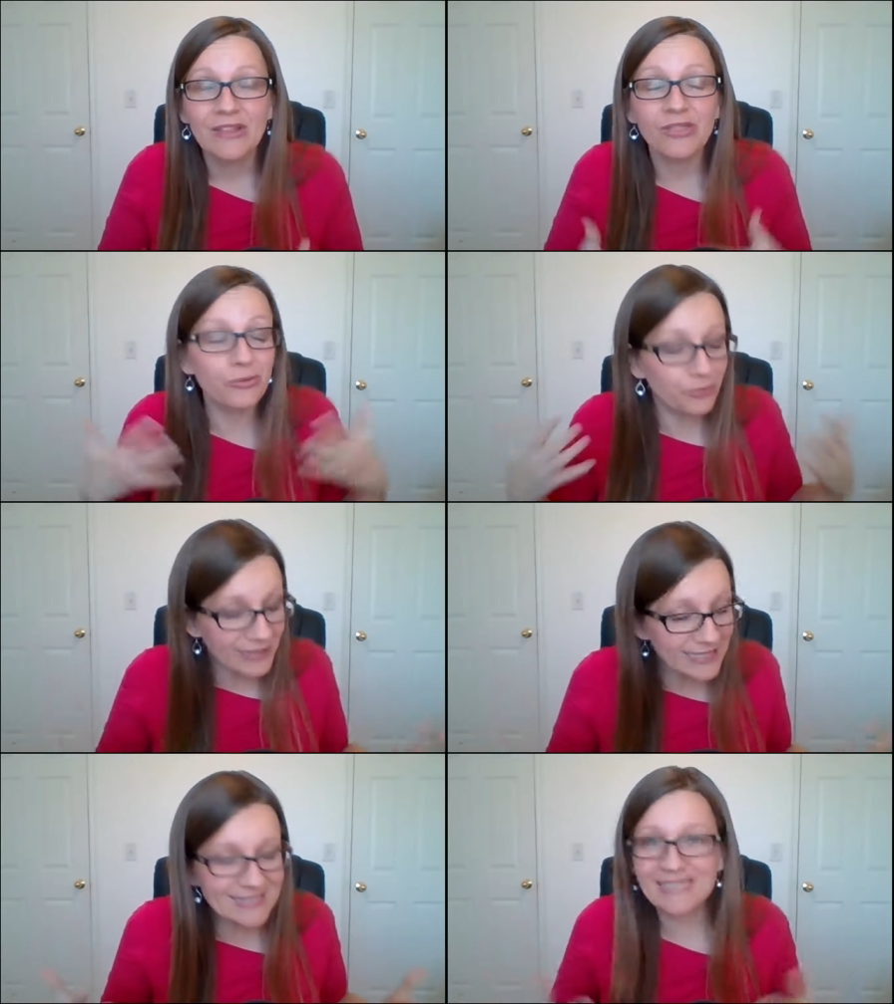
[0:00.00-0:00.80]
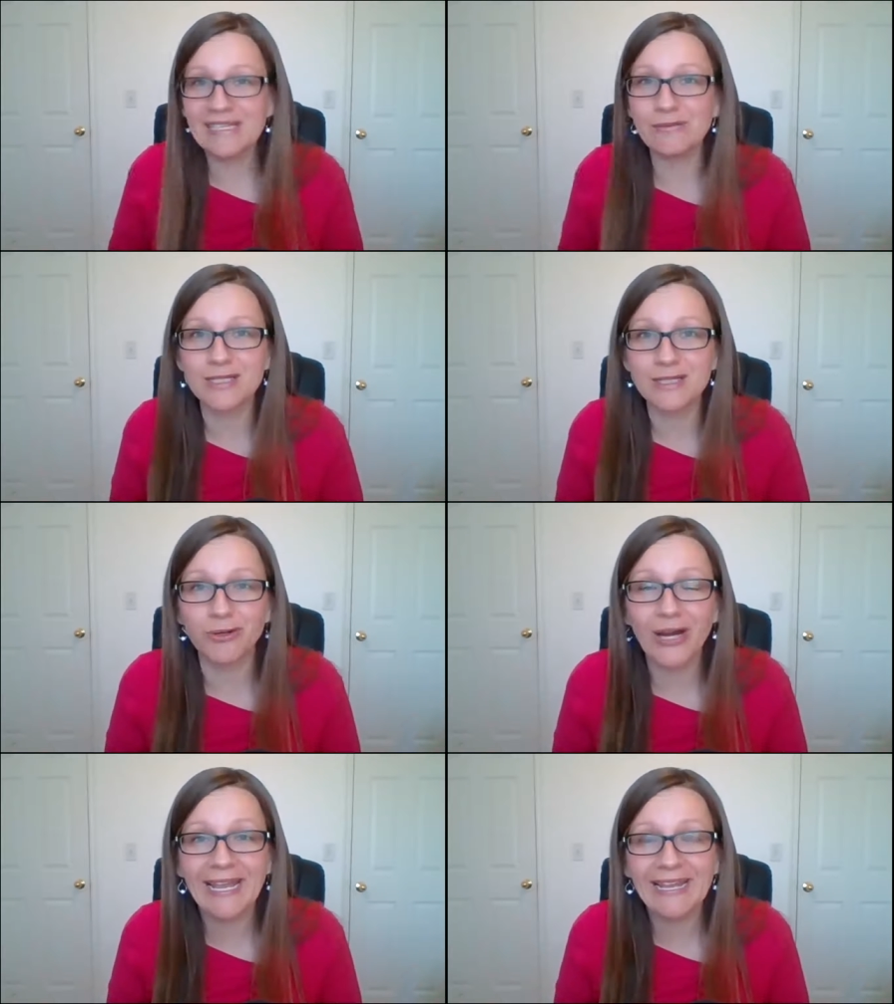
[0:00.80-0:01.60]
the reason he was
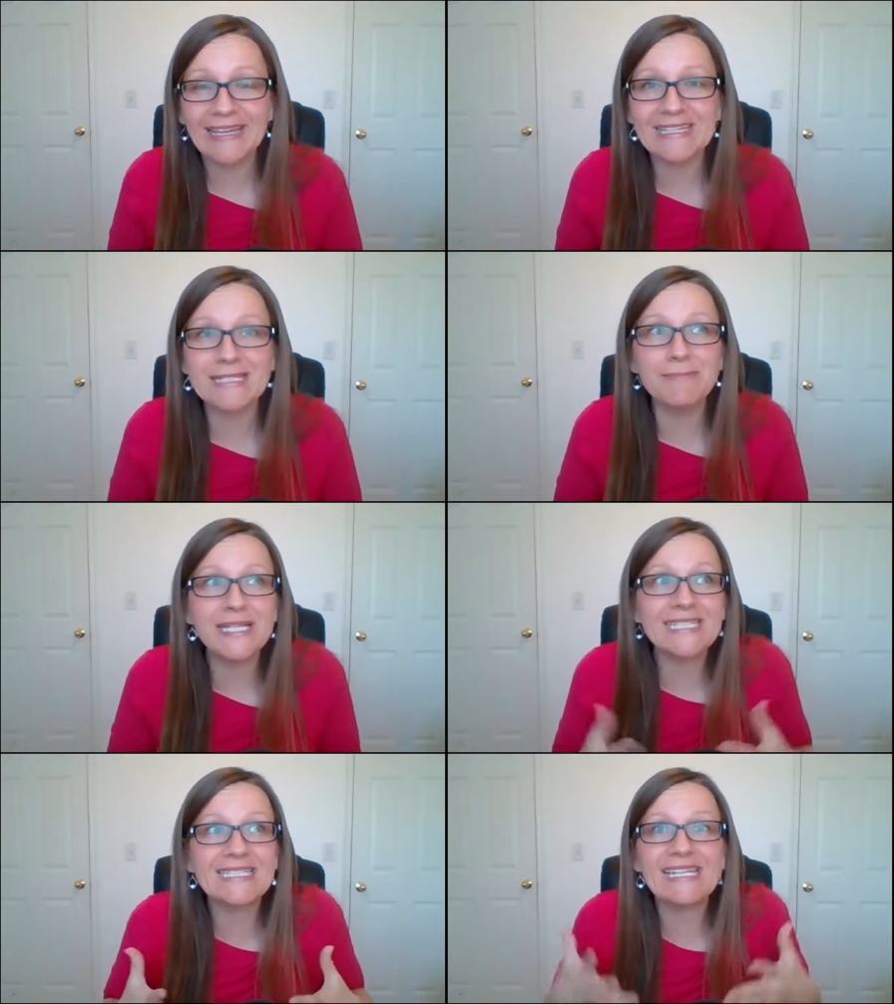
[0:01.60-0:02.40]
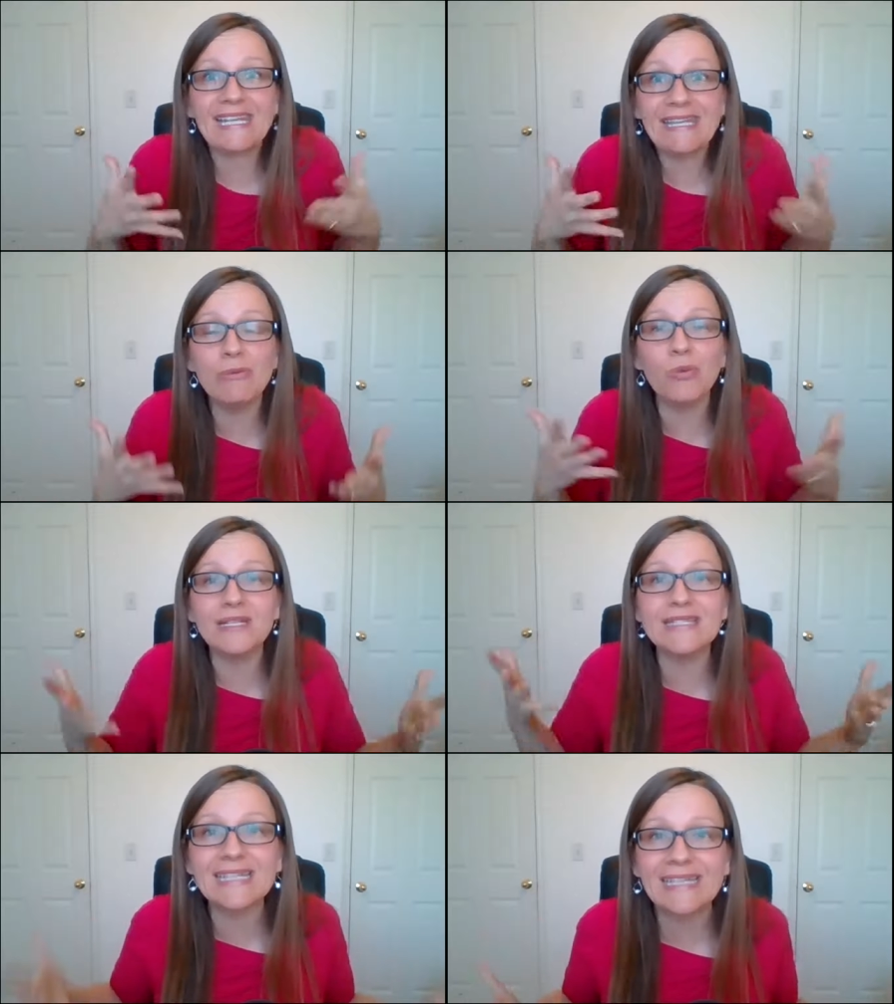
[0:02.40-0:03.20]
praying is because he
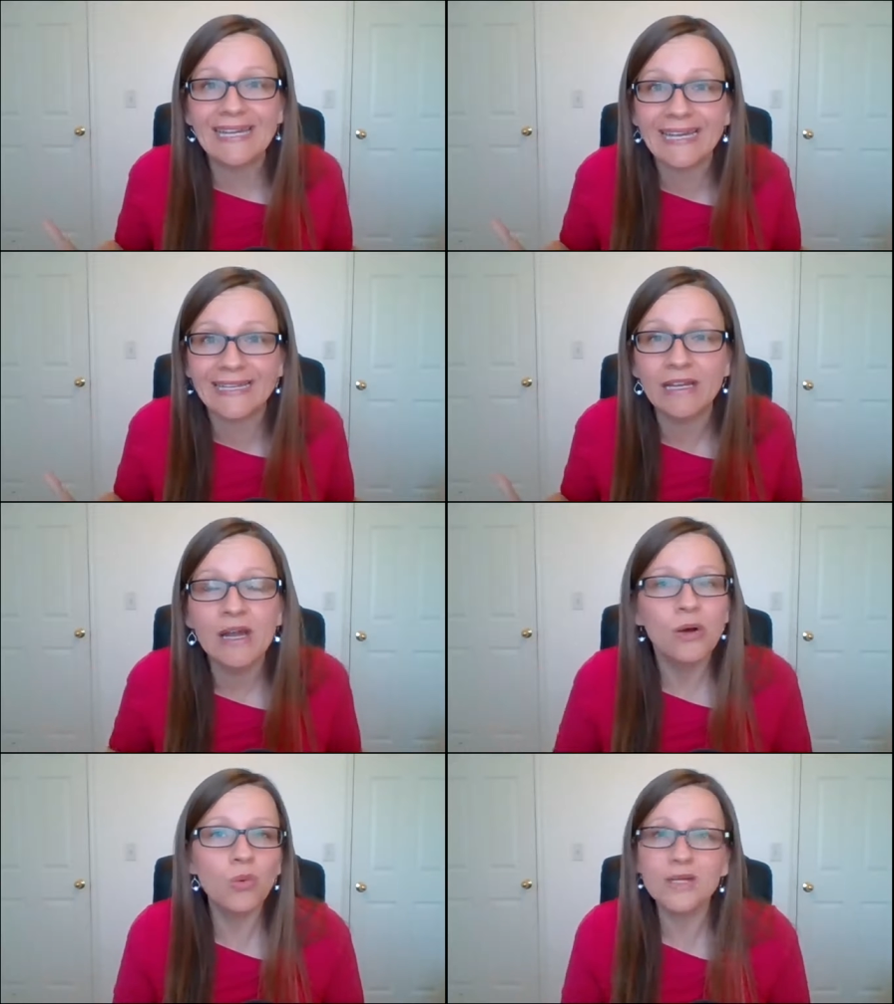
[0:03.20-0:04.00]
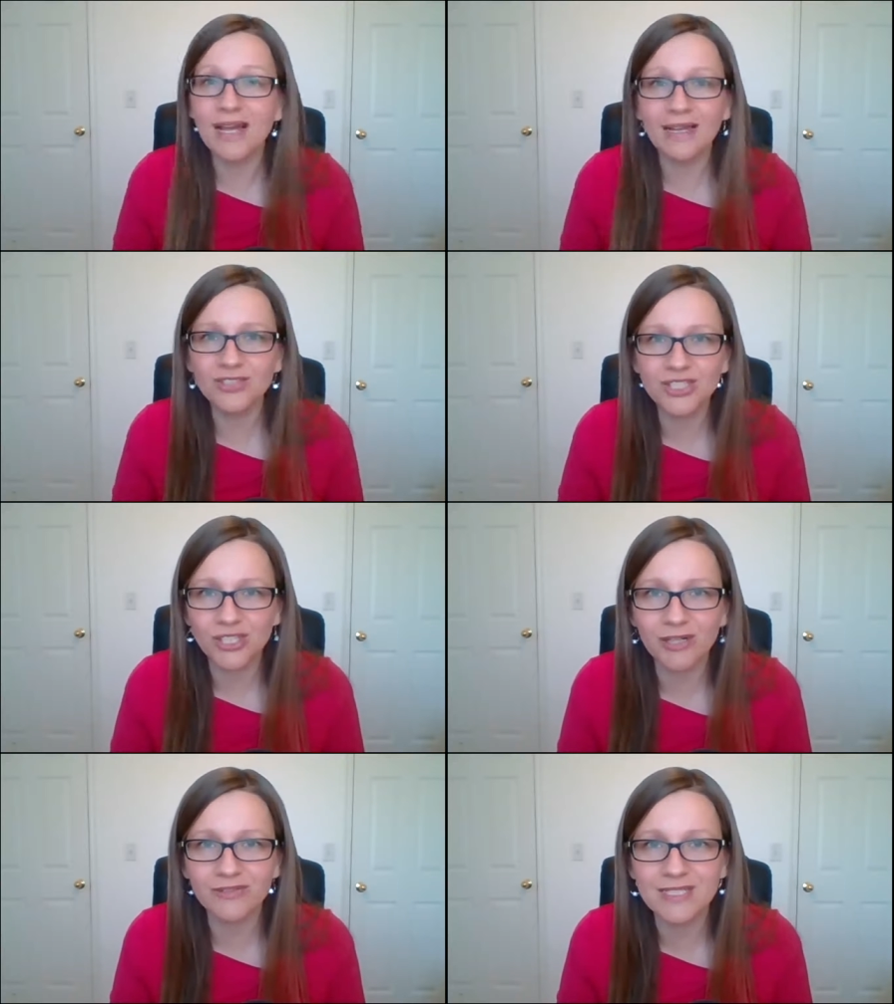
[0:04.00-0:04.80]
once again was
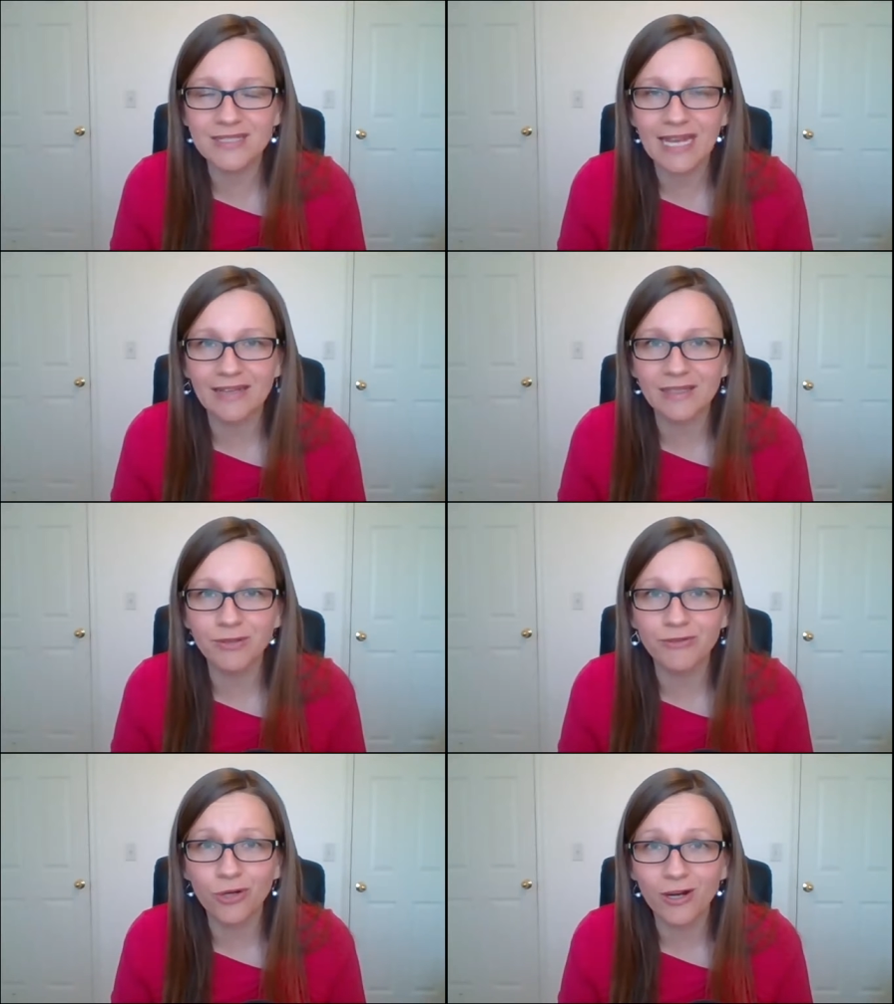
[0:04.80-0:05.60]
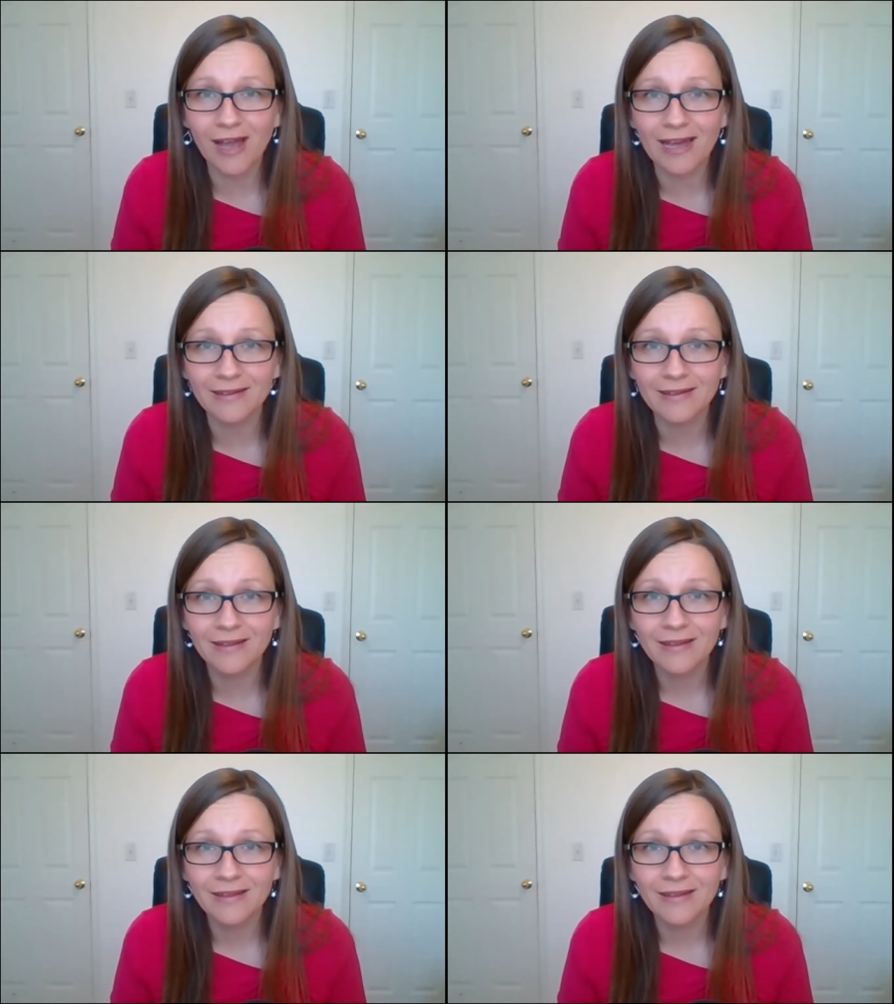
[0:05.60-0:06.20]
unsure of his standing before God.